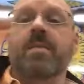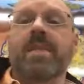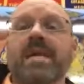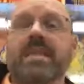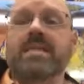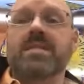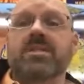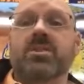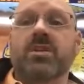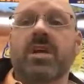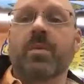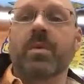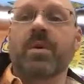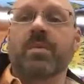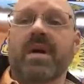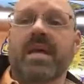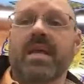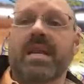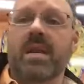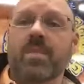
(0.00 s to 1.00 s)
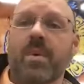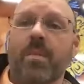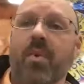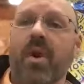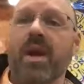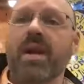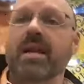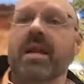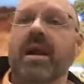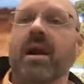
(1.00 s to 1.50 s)
amazing gentleman by the name of
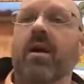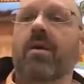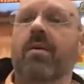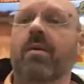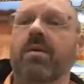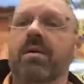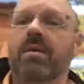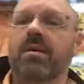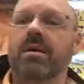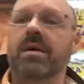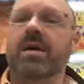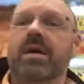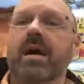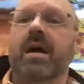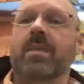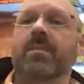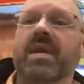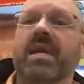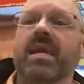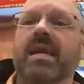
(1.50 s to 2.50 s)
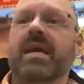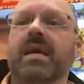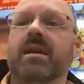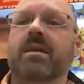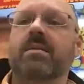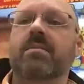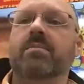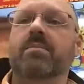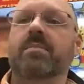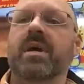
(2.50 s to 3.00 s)
Brent Carroll. He
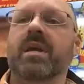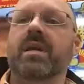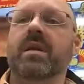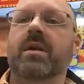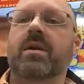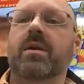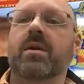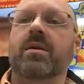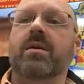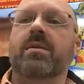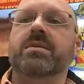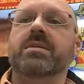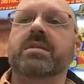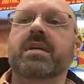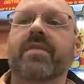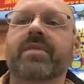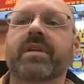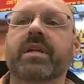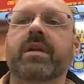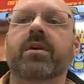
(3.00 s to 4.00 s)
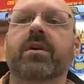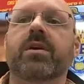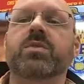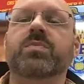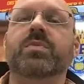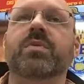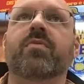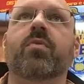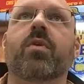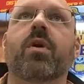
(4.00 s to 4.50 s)
had been here 7 years
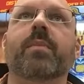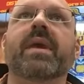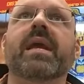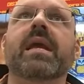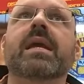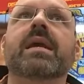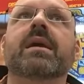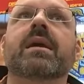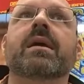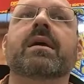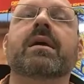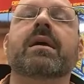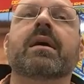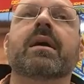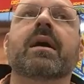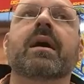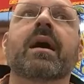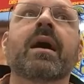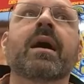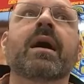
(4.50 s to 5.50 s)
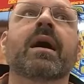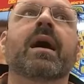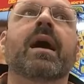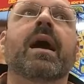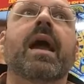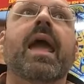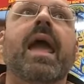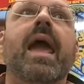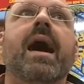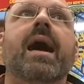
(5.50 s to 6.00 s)
before me,
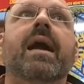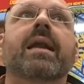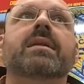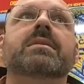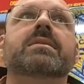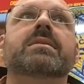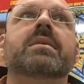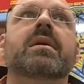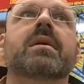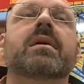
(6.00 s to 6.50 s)
and